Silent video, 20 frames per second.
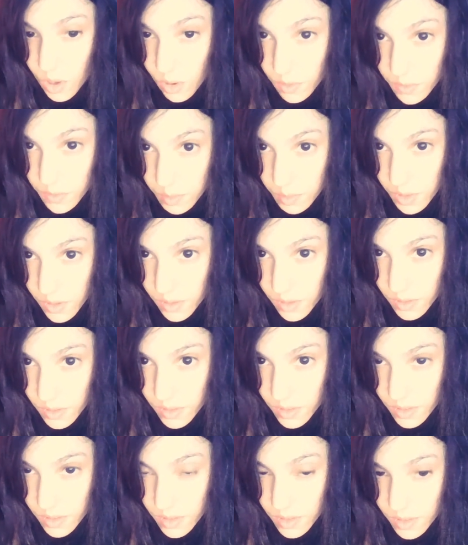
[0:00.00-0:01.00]
because
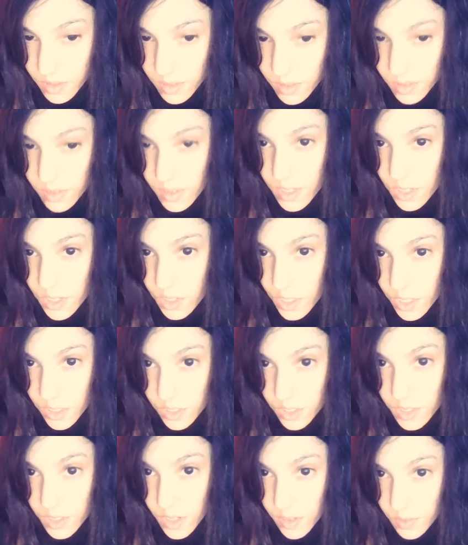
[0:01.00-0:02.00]
humanity collectively
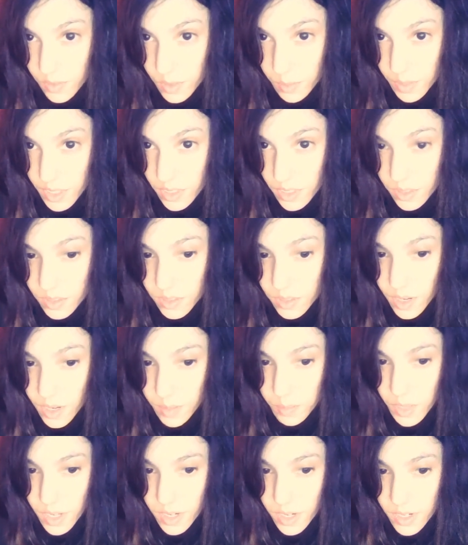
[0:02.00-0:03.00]
reaches
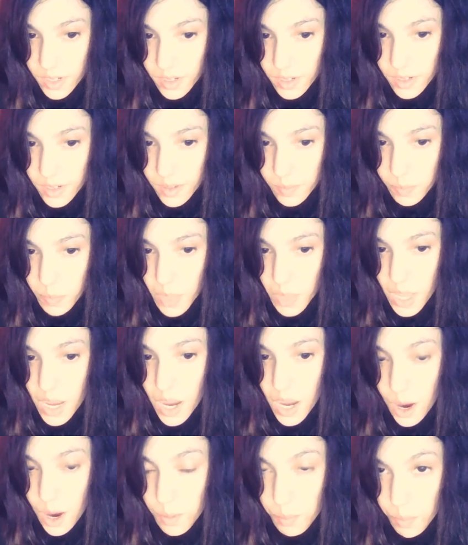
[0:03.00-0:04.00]
milestones in knowledge
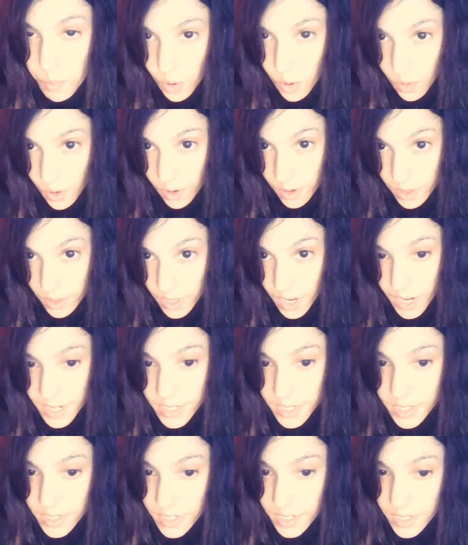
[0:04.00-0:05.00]
for many
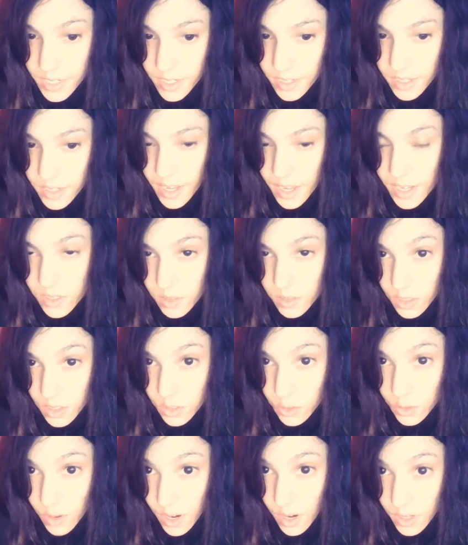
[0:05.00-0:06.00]
people to put the
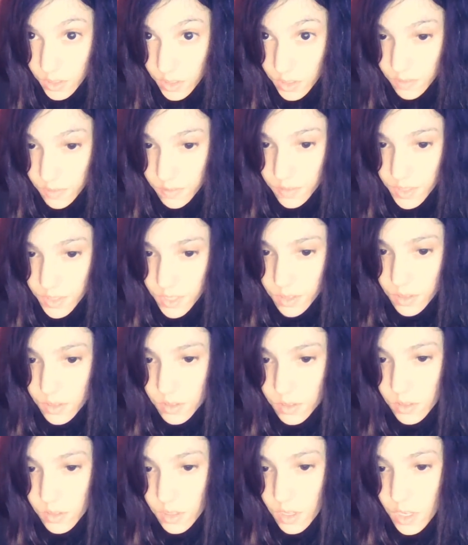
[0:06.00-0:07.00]
puzzle together
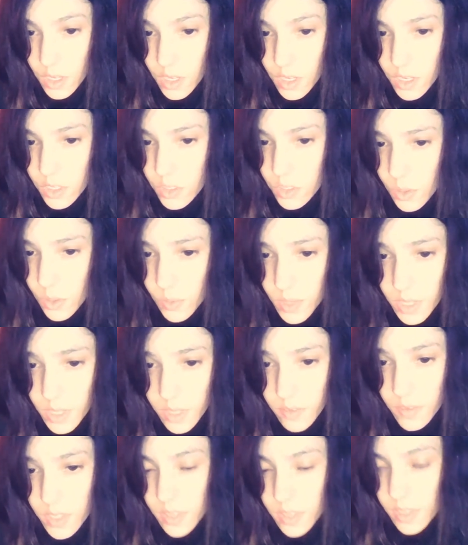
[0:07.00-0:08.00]
at different